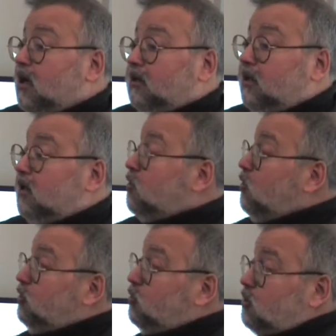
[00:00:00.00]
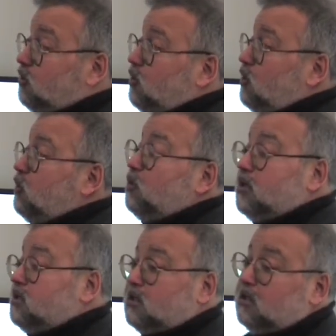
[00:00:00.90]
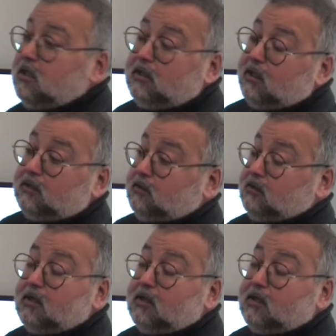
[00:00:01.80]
and they are going to go and see that